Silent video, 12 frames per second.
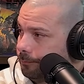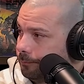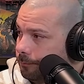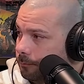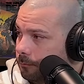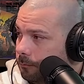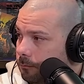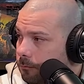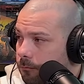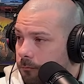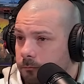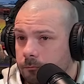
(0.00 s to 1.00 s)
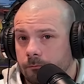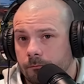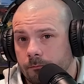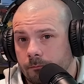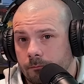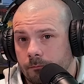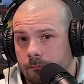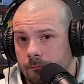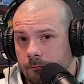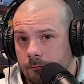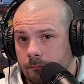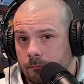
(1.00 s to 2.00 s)

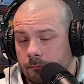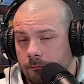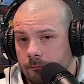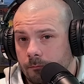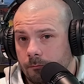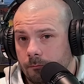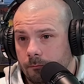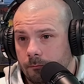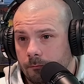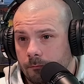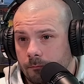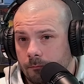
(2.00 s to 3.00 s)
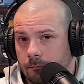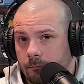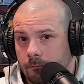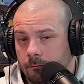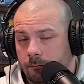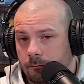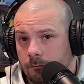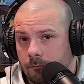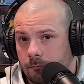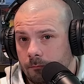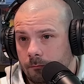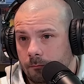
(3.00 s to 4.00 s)

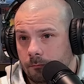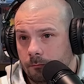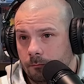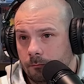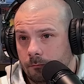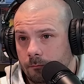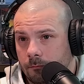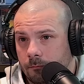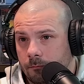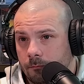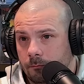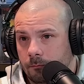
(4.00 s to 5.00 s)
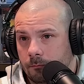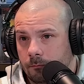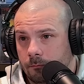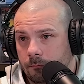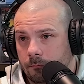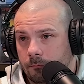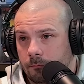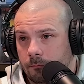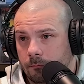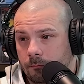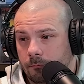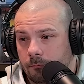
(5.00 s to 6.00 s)

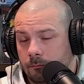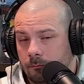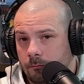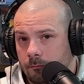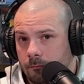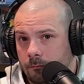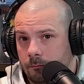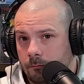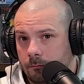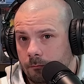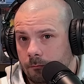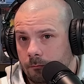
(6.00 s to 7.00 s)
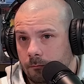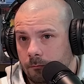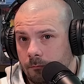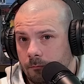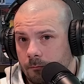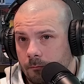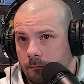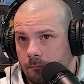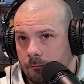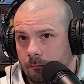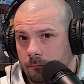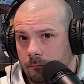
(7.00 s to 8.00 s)
[no speech]